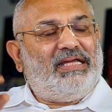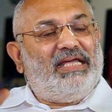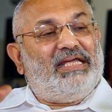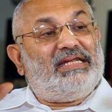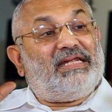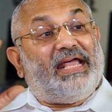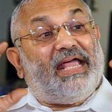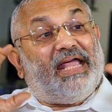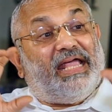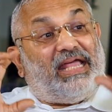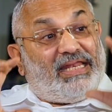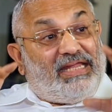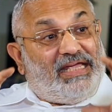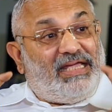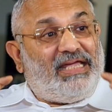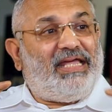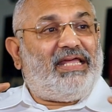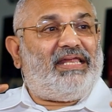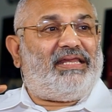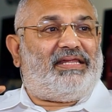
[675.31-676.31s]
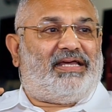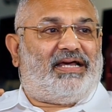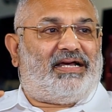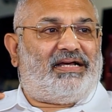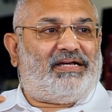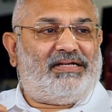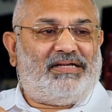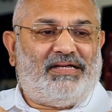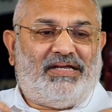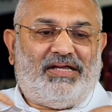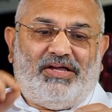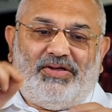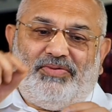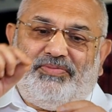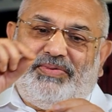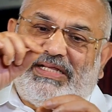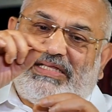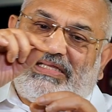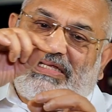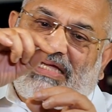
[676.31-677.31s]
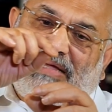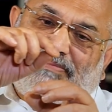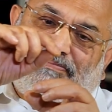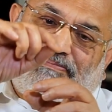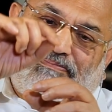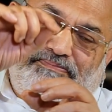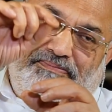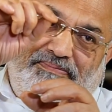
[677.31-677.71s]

in a hairy area with a